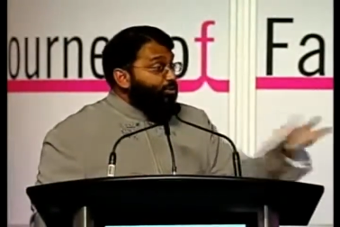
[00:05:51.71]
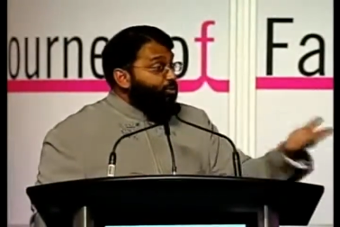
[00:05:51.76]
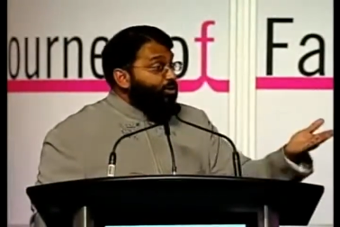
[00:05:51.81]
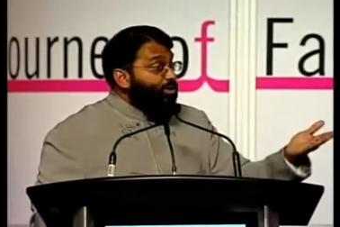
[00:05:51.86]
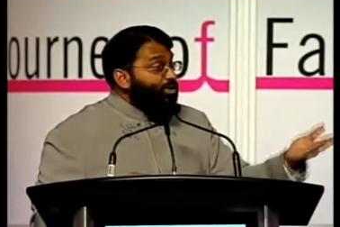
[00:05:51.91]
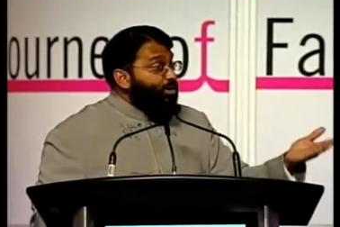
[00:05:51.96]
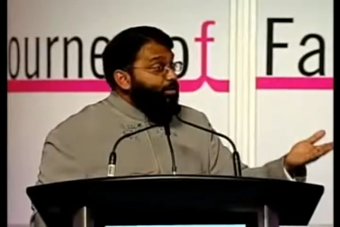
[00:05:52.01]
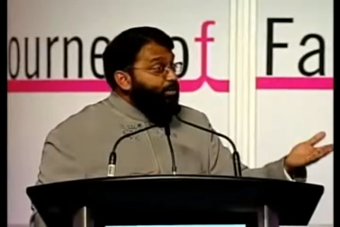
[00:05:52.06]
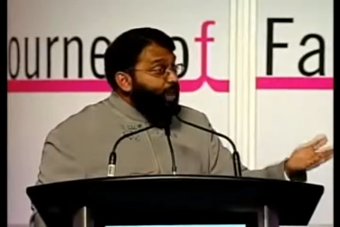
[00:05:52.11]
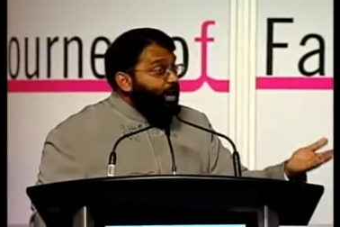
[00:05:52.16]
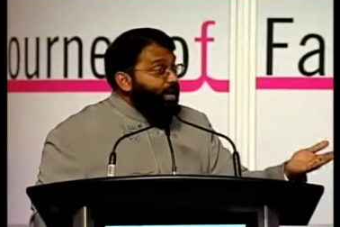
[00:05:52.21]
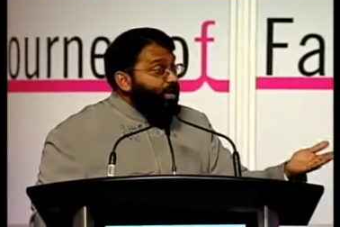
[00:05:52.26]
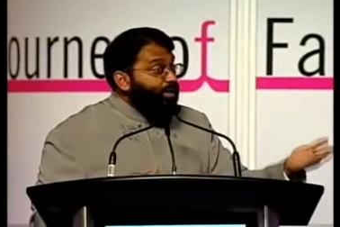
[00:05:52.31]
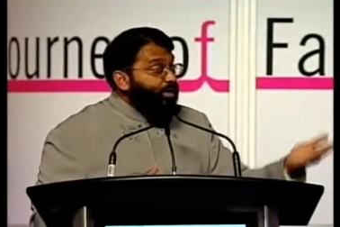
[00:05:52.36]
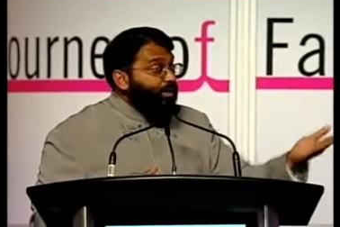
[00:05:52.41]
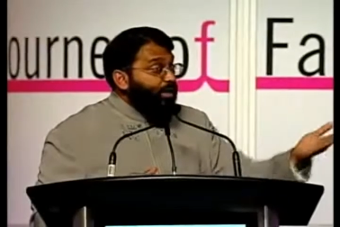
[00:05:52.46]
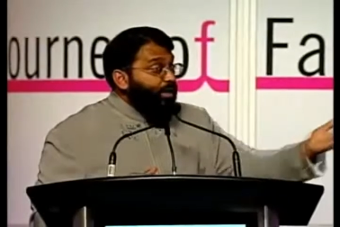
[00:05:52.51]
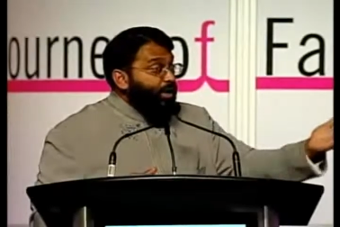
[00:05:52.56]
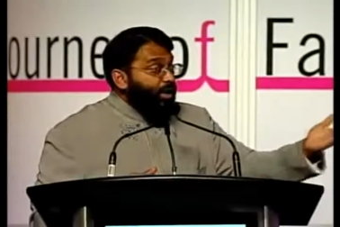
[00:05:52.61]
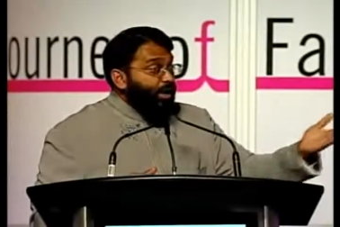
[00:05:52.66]
Surah
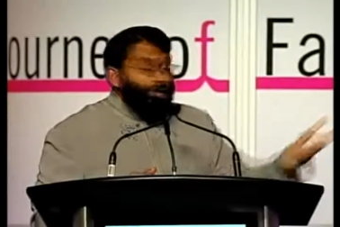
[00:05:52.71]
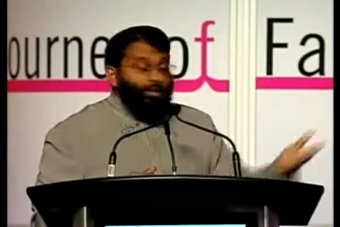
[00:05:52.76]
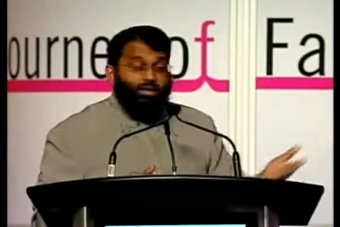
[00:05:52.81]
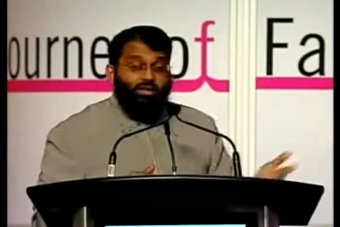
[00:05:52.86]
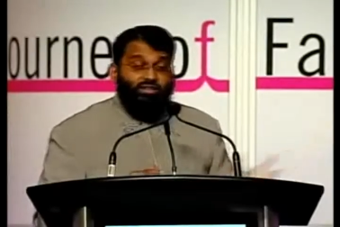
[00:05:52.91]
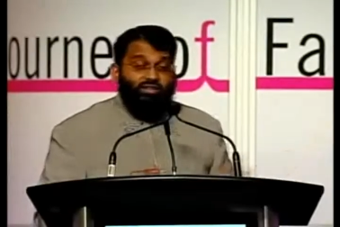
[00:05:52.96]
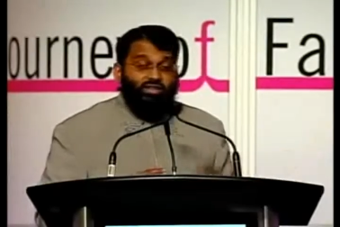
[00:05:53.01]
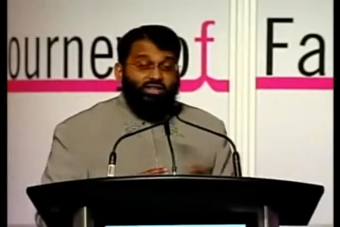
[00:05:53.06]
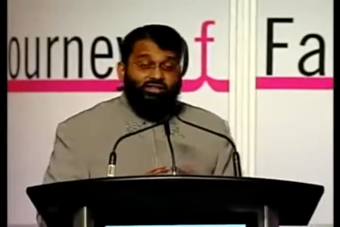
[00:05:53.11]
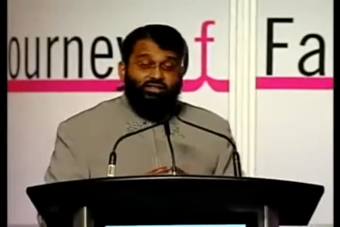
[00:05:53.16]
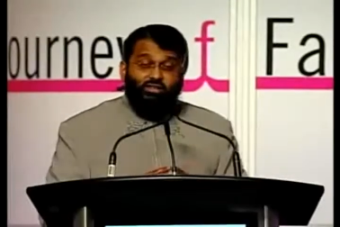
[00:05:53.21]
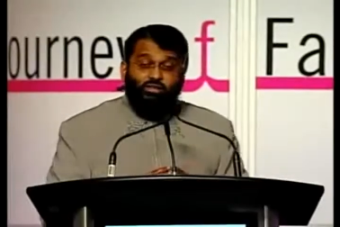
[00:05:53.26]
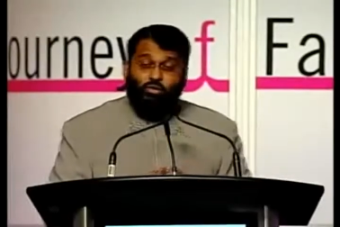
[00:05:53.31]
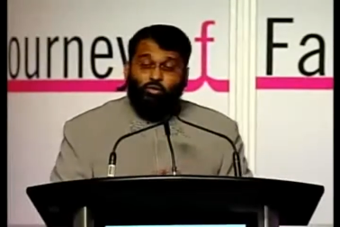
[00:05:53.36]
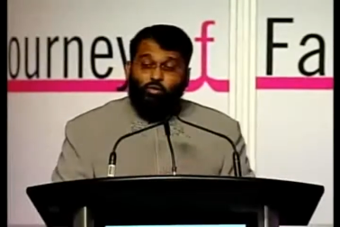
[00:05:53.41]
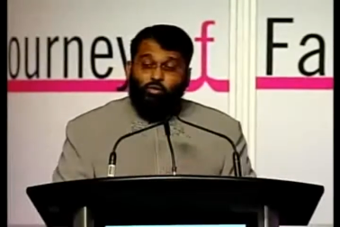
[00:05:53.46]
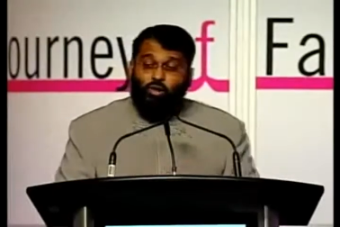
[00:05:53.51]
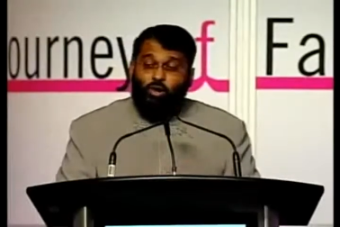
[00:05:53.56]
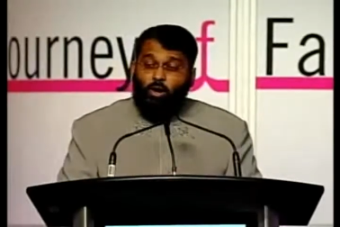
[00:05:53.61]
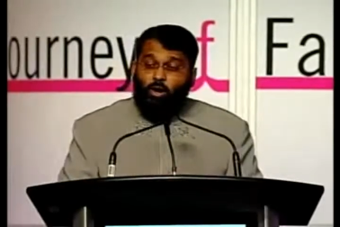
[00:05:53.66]
Al-Ma'idah, Allah says in
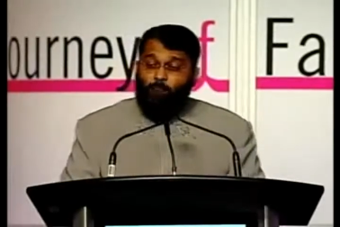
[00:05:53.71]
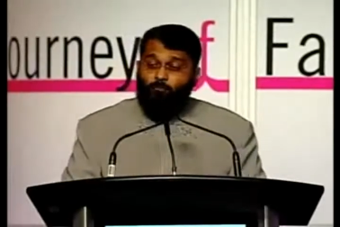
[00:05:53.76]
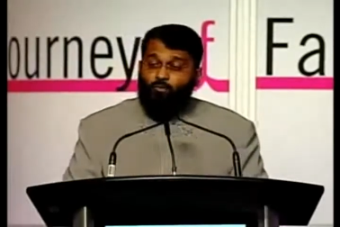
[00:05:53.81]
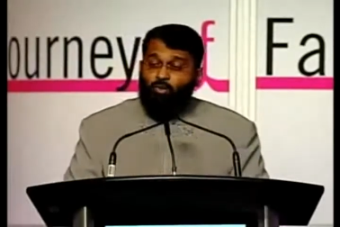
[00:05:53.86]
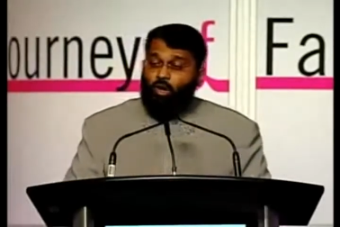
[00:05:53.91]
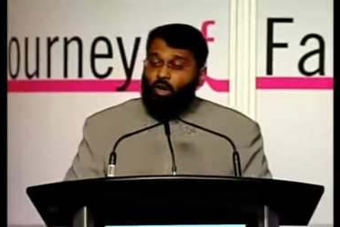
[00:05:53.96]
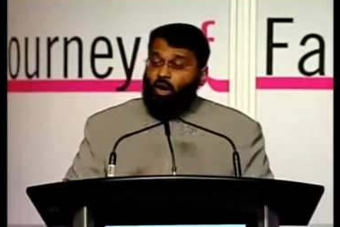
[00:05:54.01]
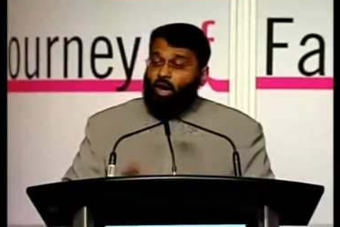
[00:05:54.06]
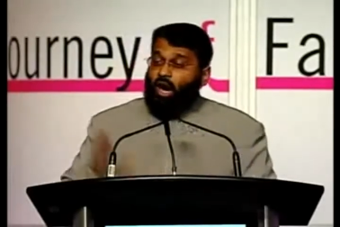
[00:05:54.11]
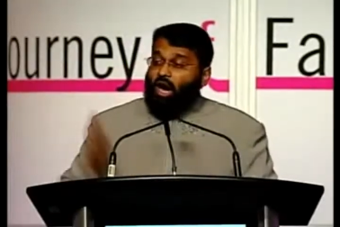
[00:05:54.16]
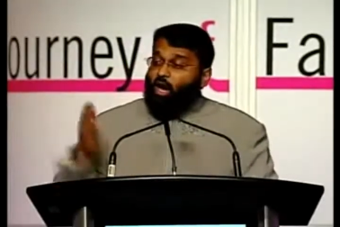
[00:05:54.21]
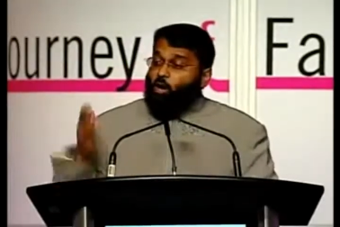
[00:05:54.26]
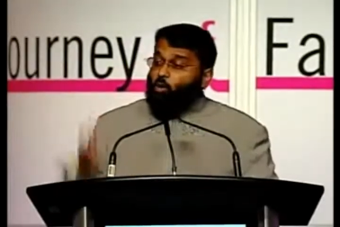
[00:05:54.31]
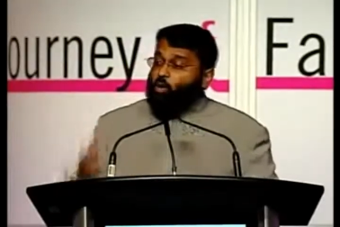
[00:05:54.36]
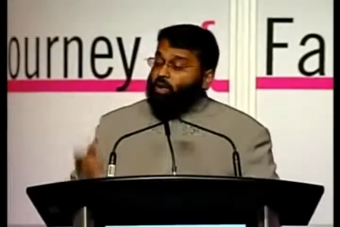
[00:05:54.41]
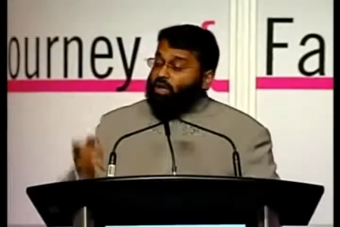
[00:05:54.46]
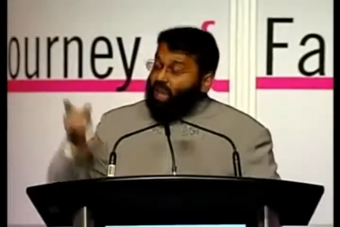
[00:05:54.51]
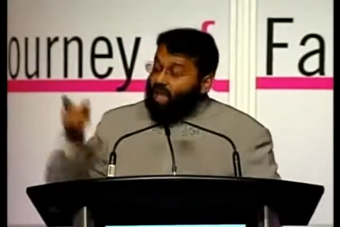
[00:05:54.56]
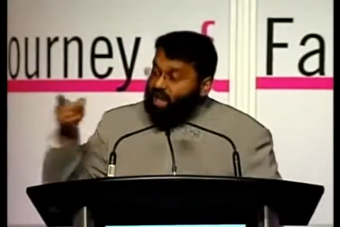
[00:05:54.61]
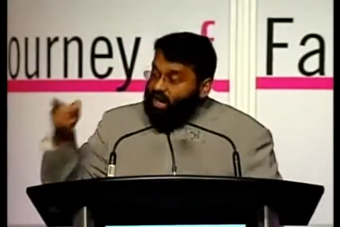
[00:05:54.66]
the Quran, I
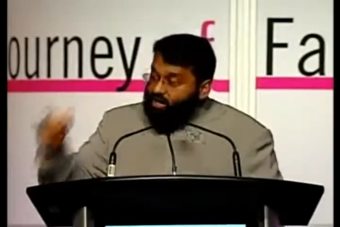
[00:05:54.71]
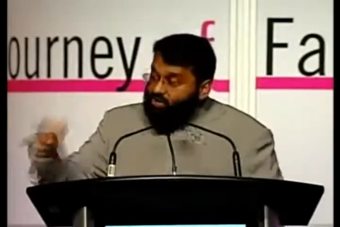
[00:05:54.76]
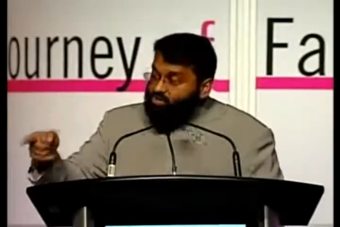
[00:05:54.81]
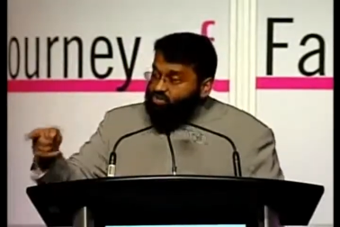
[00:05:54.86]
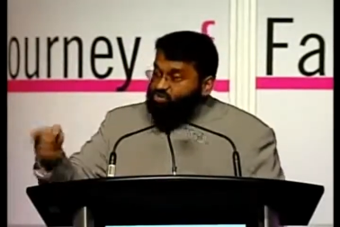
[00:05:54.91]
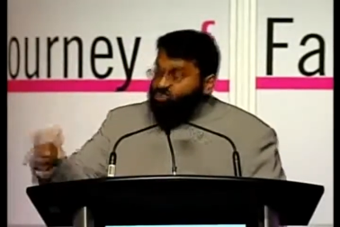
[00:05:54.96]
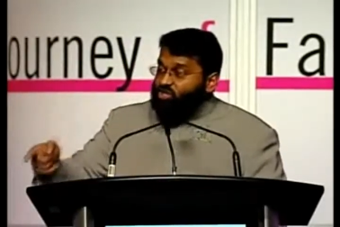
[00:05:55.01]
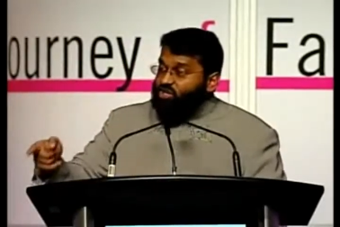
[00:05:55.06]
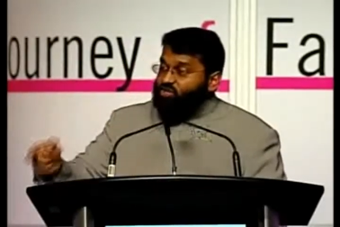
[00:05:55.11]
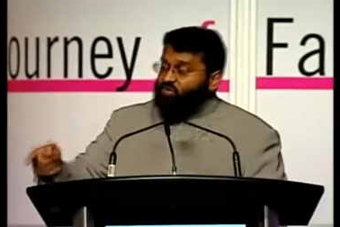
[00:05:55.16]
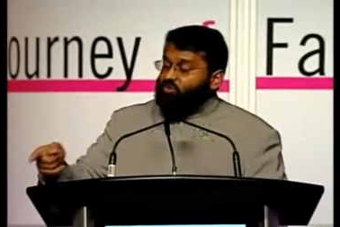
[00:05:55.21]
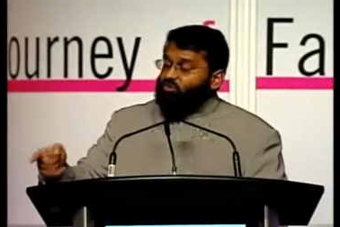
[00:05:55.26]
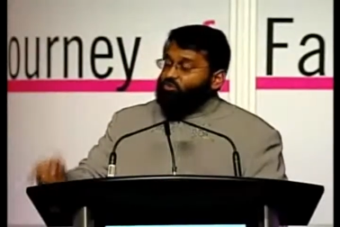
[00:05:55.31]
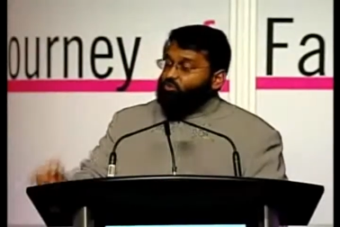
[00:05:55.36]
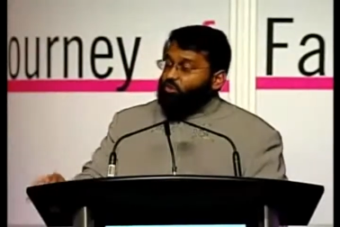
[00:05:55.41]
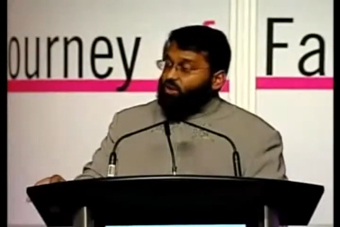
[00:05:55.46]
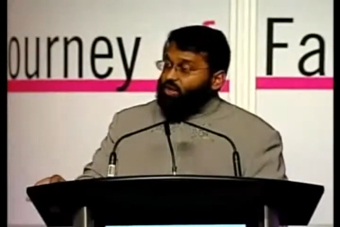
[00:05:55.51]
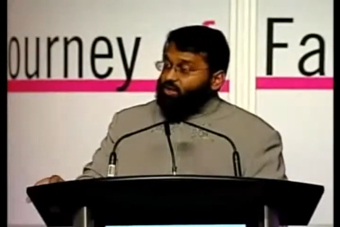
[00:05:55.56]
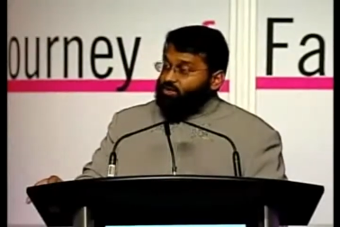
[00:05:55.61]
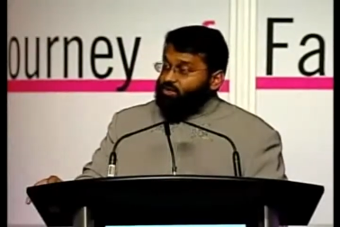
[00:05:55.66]
will ask
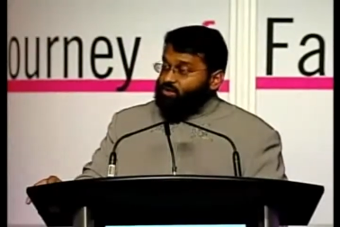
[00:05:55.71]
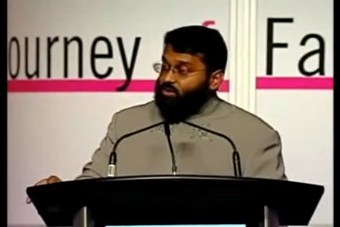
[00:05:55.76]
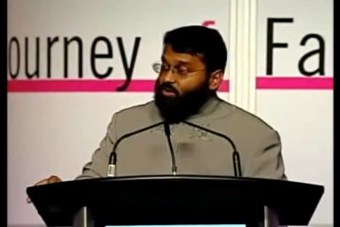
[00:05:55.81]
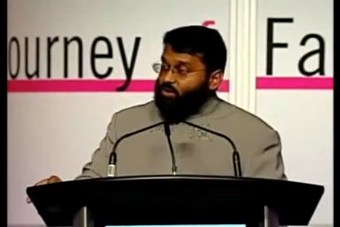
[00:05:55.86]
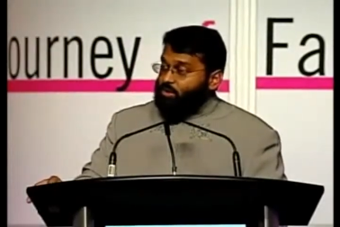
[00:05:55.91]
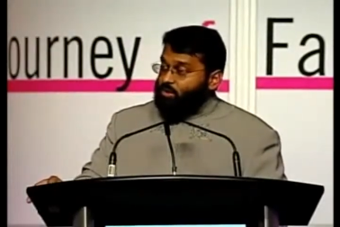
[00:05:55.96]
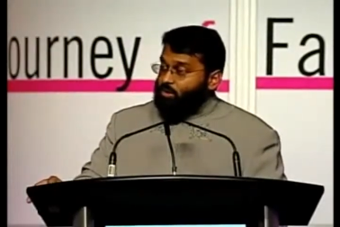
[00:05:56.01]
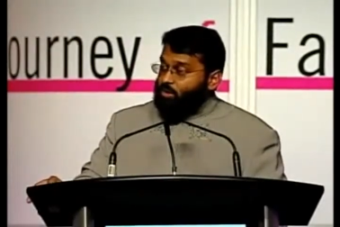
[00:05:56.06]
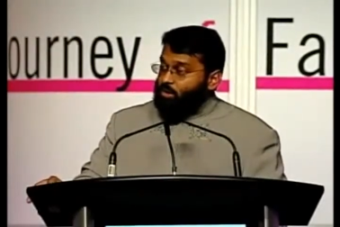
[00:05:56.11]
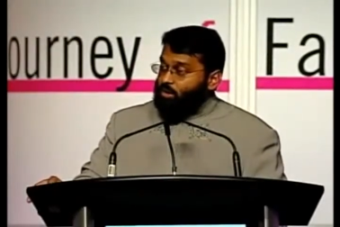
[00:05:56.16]
Jesus Christ,